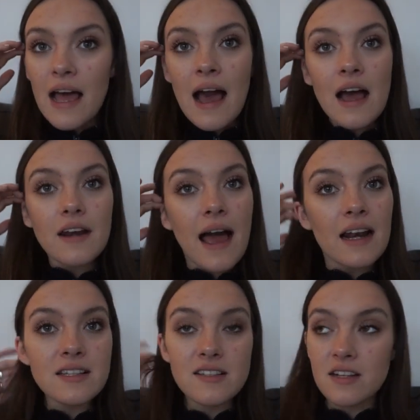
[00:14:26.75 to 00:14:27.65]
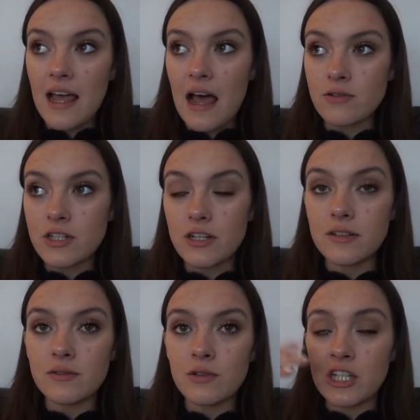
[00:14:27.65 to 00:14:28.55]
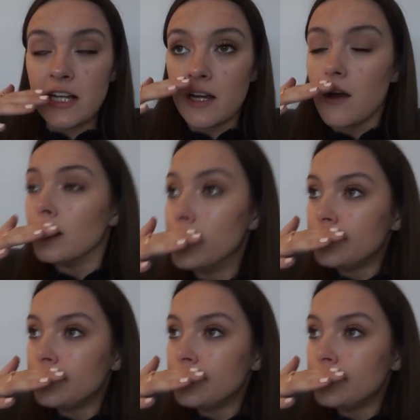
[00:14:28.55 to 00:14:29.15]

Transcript: And Alice is an accountant, or she's like,